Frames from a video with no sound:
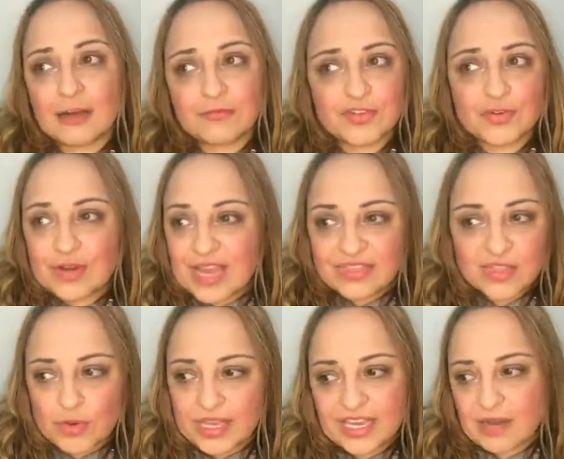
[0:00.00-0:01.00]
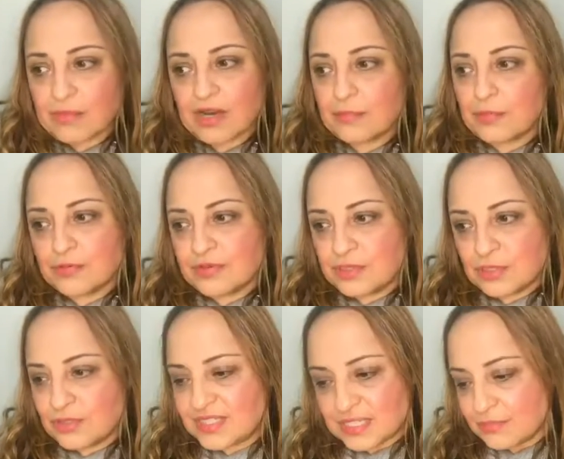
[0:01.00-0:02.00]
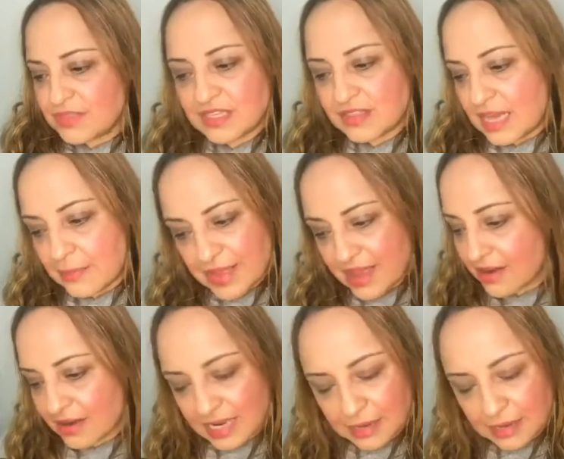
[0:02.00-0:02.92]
Throughout the week, I might do something about